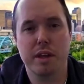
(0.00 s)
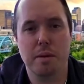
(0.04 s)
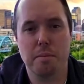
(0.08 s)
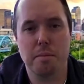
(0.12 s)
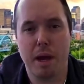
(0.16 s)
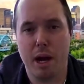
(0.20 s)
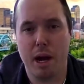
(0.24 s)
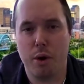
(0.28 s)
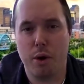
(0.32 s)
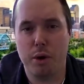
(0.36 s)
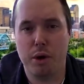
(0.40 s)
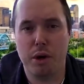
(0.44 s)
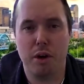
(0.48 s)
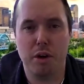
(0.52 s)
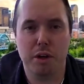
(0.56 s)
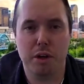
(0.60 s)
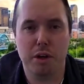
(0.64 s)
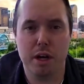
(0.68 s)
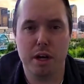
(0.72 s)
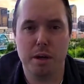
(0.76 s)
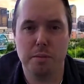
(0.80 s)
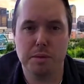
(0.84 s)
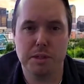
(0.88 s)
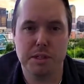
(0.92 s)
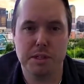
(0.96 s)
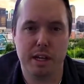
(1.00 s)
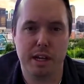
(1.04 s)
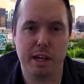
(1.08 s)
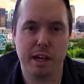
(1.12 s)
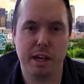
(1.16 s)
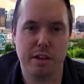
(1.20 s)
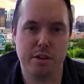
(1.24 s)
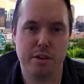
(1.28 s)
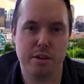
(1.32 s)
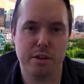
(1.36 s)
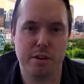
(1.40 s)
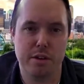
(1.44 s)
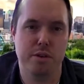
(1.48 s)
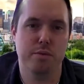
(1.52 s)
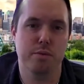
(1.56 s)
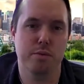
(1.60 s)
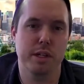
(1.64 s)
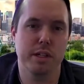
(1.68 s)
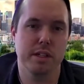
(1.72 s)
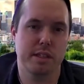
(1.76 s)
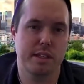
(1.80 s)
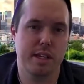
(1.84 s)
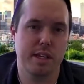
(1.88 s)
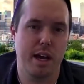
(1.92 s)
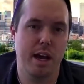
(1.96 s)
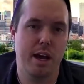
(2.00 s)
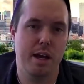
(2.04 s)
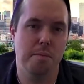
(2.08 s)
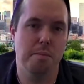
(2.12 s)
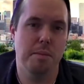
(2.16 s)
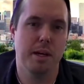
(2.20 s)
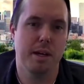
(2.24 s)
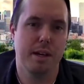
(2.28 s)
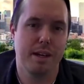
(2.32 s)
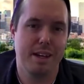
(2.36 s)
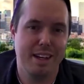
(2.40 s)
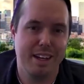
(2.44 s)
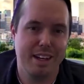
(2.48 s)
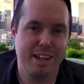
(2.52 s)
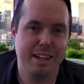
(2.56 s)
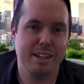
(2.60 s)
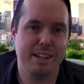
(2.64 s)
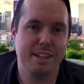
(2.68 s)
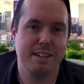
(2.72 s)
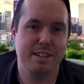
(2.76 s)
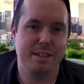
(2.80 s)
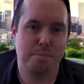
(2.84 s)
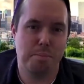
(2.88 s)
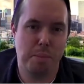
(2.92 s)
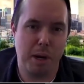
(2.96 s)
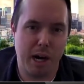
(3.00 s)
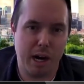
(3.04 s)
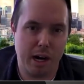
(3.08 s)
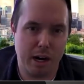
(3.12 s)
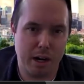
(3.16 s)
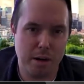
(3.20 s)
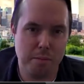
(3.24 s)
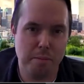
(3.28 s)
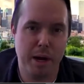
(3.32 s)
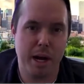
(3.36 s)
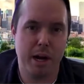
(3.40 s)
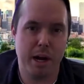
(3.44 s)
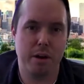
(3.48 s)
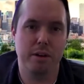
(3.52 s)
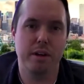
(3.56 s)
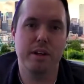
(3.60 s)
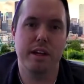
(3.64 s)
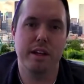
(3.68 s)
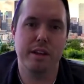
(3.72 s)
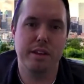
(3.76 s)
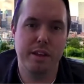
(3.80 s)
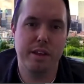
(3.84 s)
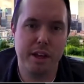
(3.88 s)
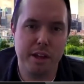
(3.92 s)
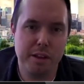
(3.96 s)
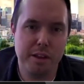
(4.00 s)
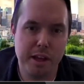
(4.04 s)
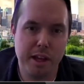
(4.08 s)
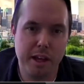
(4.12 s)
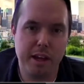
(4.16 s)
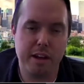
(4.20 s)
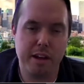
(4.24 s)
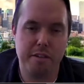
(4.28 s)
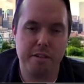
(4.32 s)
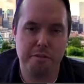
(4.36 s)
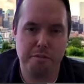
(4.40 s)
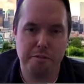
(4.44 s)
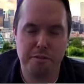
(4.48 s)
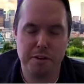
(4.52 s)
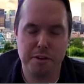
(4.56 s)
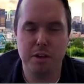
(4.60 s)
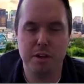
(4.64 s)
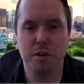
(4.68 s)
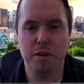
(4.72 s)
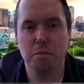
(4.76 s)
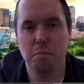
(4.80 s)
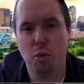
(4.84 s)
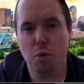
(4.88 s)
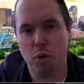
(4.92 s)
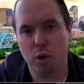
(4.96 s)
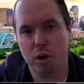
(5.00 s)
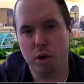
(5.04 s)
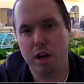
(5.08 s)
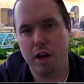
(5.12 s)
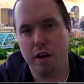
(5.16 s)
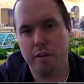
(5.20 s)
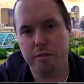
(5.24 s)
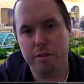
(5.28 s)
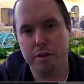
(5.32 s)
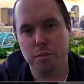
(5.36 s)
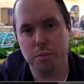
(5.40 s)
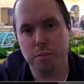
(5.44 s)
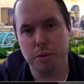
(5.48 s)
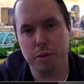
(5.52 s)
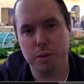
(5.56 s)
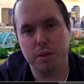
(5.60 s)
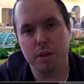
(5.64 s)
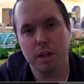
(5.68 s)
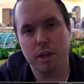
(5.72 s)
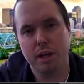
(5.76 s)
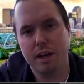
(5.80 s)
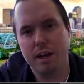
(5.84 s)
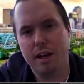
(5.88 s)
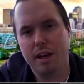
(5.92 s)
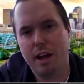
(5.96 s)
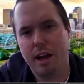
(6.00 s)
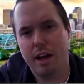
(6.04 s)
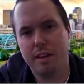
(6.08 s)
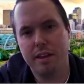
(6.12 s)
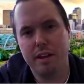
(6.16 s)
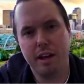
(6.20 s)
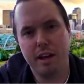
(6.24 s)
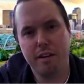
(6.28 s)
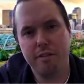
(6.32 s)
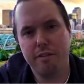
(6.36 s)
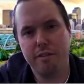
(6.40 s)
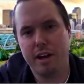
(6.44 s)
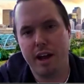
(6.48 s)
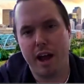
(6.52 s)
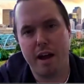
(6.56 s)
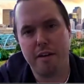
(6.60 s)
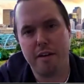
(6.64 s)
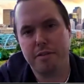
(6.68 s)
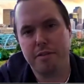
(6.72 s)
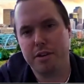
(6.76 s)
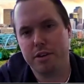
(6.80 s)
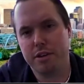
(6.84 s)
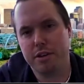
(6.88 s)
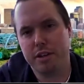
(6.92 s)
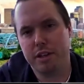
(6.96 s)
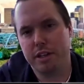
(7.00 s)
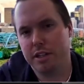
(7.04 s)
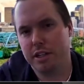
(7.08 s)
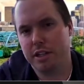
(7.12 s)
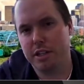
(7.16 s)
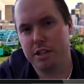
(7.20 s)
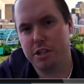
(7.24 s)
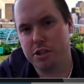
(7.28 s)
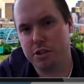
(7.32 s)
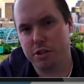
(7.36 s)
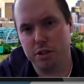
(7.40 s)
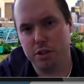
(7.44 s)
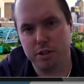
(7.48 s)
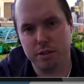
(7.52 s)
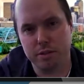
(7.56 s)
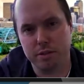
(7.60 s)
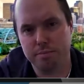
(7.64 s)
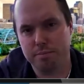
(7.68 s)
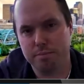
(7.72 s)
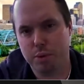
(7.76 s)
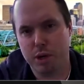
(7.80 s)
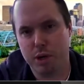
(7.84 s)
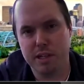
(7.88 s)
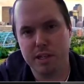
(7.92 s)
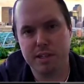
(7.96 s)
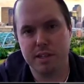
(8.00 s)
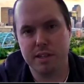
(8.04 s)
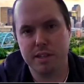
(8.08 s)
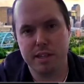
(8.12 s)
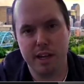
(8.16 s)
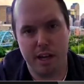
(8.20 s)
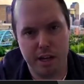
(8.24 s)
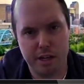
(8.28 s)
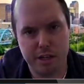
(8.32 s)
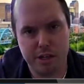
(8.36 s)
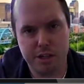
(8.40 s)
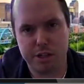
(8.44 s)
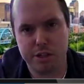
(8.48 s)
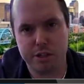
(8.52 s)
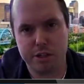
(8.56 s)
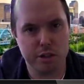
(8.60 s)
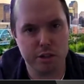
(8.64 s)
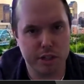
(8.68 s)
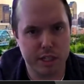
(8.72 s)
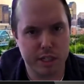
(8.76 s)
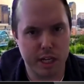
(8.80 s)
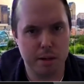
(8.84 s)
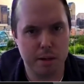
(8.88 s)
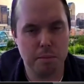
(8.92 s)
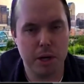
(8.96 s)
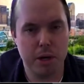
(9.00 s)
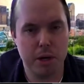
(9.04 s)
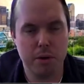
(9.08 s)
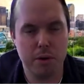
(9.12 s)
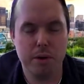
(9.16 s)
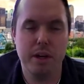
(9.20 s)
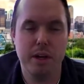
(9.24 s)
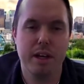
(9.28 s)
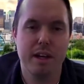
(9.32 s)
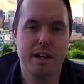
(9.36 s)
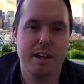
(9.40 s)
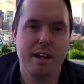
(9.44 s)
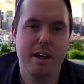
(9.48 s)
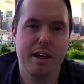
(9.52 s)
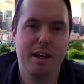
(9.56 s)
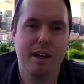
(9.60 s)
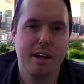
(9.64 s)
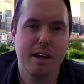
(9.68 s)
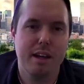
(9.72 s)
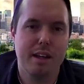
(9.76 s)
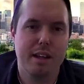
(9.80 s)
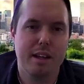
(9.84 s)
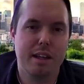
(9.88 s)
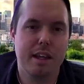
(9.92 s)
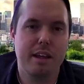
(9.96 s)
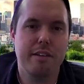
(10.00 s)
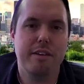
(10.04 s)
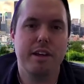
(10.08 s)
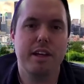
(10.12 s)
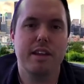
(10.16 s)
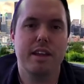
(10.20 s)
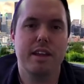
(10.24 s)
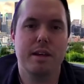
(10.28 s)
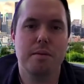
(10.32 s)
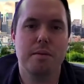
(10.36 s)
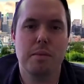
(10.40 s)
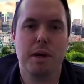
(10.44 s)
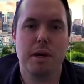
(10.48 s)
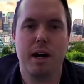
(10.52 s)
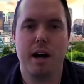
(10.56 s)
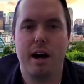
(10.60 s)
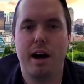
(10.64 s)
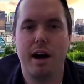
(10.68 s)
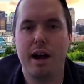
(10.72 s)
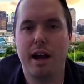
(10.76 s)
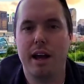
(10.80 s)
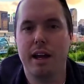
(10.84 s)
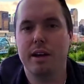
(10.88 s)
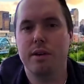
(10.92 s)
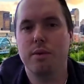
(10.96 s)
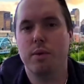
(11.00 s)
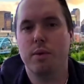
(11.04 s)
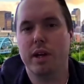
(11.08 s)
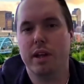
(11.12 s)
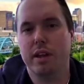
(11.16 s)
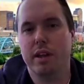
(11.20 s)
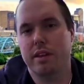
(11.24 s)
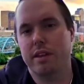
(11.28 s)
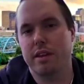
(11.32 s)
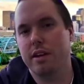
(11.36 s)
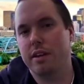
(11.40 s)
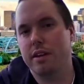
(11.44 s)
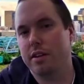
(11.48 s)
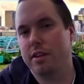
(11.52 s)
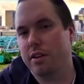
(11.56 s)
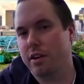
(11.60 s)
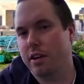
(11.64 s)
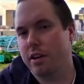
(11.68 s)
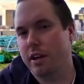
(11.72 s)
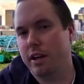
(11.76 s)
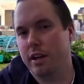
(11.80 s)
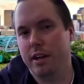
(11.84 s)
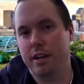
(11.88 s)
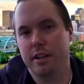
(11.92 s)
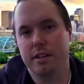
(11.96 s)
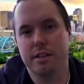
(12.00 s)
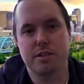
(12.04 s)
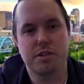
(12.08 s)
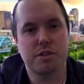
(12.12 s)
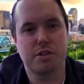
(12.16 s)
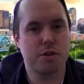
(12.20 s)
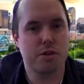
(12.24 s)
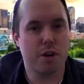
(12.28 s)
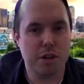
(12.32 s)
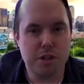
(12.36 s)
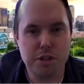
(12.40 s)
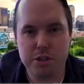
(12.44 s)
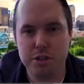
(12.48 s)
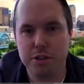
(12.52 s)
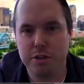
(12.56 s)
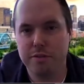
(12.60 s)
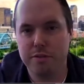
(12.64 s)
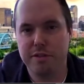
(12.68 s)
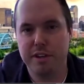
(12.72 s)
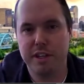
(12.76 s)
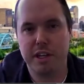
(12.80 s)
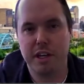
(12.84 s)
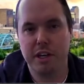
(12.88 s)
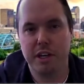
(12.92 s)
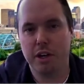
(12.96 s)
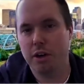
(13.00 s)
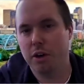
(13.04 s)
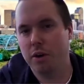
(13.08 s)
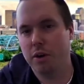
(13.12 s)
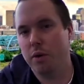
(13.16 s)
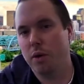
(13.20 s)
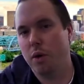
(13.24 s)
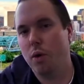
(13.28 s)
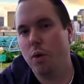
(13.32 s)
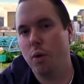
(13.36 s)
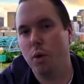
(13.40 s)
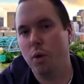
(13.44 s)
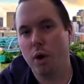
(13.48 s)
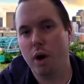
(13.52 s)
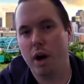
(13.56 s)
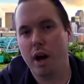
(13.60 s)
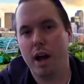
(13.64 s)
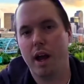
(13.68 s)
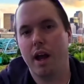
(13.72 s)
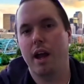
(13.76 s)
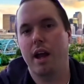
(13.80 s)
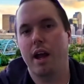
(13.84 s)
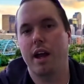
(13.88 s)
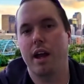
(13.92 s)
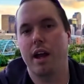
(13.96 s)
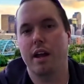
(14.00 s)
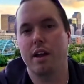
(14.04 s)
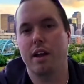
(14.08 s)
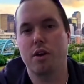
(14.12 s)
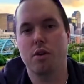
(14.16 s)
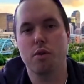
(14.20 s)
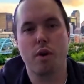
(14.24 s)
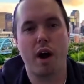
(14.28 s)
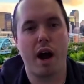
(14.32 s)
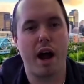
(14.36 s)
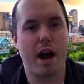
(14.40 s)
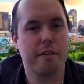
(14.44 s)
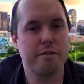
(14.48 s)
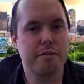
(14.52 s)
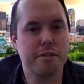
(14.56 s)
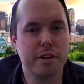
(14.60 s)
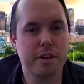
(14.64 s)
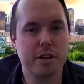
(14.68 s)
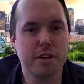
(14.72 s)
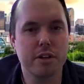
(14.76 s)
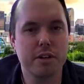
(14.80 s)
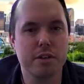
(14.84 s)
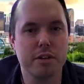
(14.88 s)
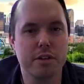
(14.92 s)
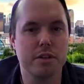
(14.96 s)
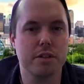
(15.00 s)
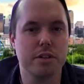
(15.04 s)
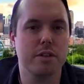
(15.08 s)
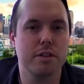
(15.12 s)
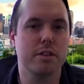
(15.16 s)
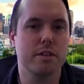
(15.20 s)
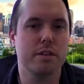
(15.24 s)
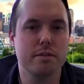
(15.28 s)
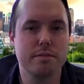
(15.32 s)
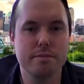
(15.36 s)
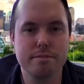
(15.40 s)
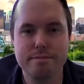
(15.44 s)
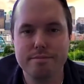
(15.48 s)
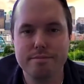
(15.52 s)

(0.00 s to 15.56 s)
them how it all comes together in real time is paramount, and then they can feel more comfortable. And then even after an initial presentation or demo, leaving them behind with either an instructional video or a graphical,